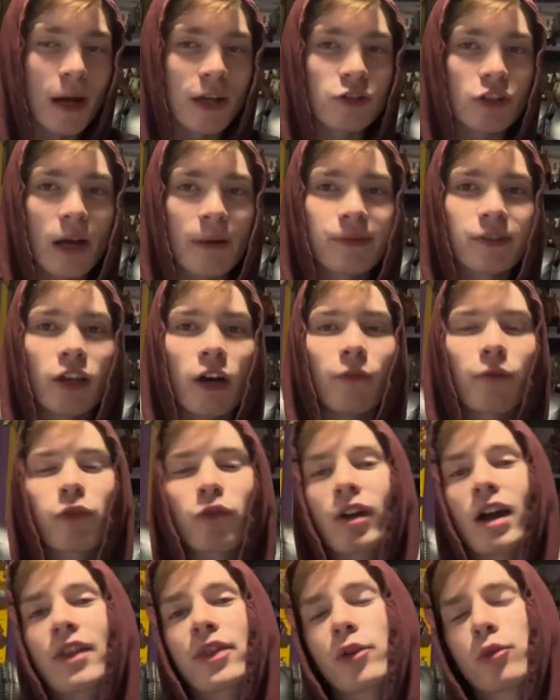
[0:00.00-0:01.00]
I drop stuff
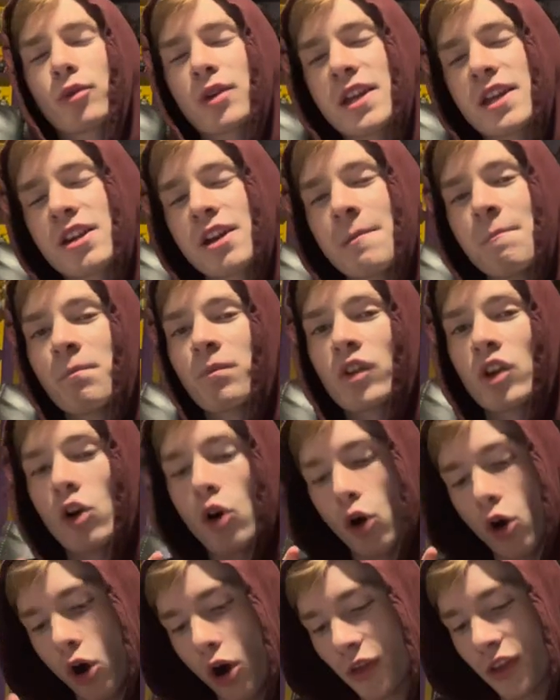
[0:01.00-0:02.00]
throughout the week
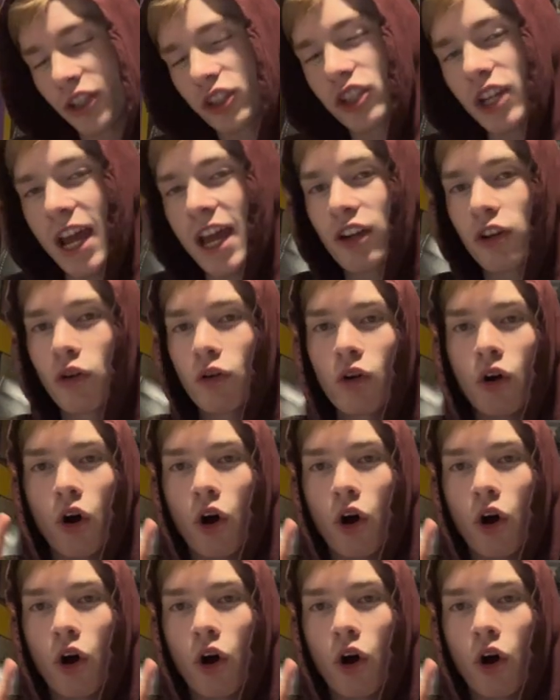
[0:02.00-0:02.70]
on the channel,